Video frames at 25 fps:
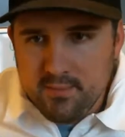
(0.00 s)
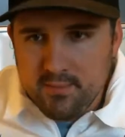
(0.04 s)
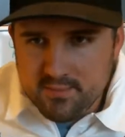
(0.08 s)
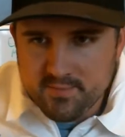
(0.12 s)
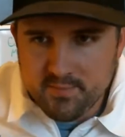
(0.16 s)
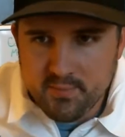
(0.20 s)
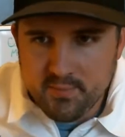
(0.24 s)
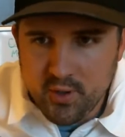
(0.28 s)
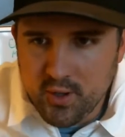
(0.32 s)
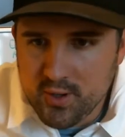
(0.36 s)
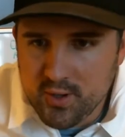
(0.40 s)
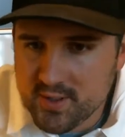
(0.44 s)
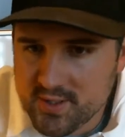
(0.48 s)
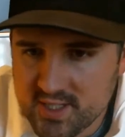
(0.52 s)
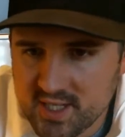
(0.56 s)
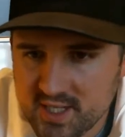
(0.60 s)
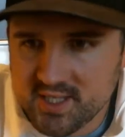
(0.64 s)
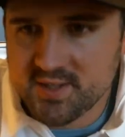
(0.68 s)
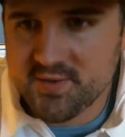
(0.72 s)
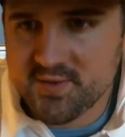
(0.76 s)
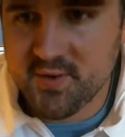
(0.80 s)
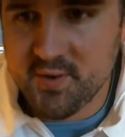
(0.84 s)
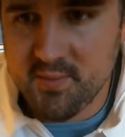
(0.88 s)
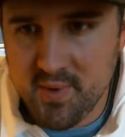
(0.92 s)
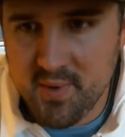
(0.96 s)

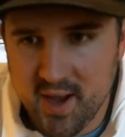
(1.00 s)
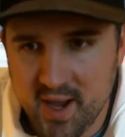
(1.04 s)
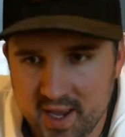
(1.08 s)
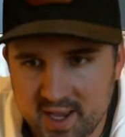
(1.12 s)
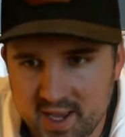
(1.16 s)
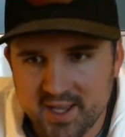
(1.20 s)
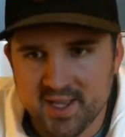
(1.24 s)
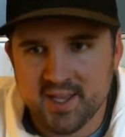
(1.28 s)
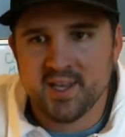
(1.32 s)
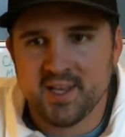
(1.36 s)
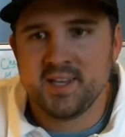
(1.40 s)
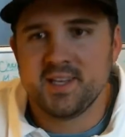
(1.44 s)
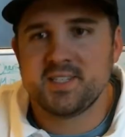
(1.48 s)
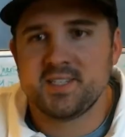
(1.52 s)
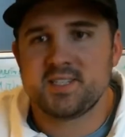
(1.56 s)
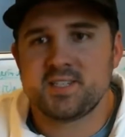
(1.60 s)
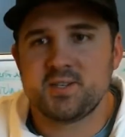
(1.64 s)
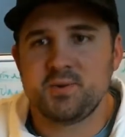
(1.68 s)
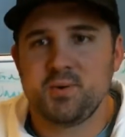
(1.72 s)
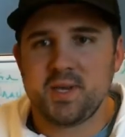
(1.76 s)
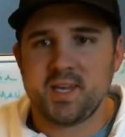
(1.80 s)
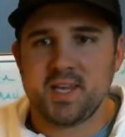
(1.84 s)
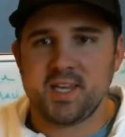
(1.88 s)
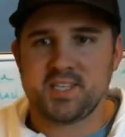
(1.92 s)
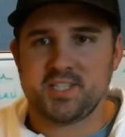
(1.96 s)
Apologize for my
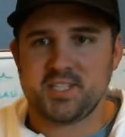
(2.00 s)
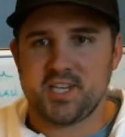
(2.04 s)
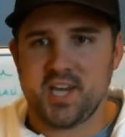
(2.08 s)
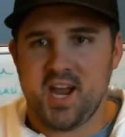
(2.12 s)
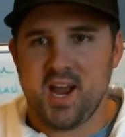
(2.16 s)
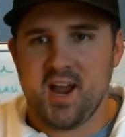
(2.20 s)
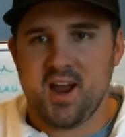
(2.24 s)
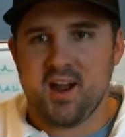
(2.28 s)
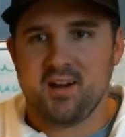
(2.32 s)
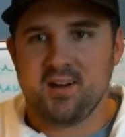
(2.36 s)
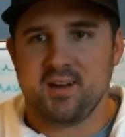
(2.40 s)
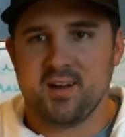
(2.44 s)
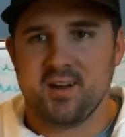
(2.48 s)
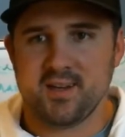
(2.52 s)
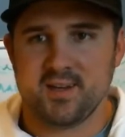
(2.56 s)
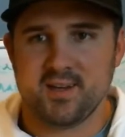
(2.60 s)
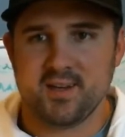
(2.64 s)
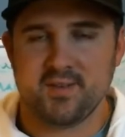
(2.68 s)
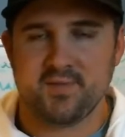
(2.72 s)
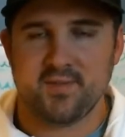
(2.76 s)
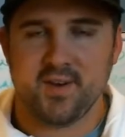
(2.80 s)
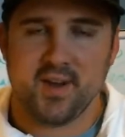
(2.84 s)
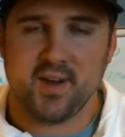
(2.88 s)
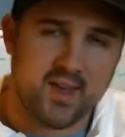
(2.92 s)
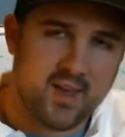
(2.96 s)
squeaky chair, and
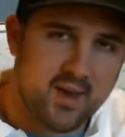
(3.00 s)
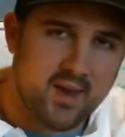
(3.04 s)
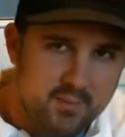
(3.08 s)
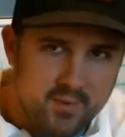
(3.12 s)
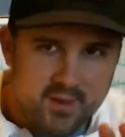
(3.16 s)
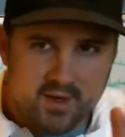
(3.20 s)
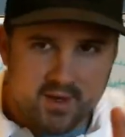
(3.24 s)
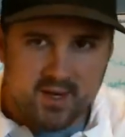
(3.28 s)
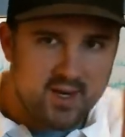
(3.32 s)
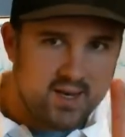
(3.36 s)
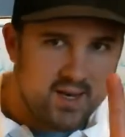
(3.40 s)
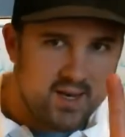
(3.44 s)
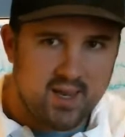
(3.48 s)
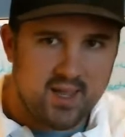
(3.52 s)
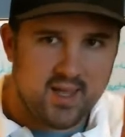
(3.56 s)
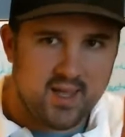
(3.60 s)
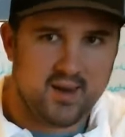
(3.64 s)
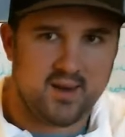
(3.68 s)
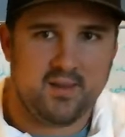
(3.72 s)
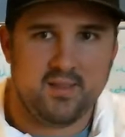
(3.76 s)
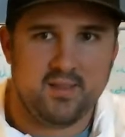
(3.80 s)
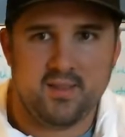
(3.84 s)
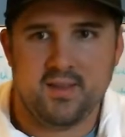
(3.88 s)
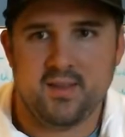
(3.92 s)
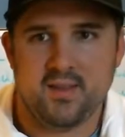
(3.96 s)
if I come in and
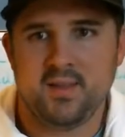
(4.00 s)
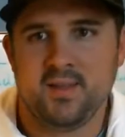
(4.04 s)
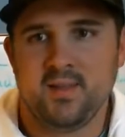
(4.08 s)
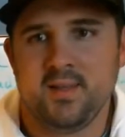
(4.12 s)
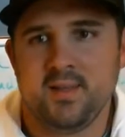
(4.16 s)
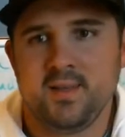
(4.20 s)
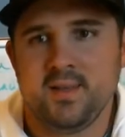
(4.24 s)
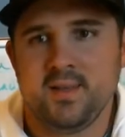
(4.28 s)
out of the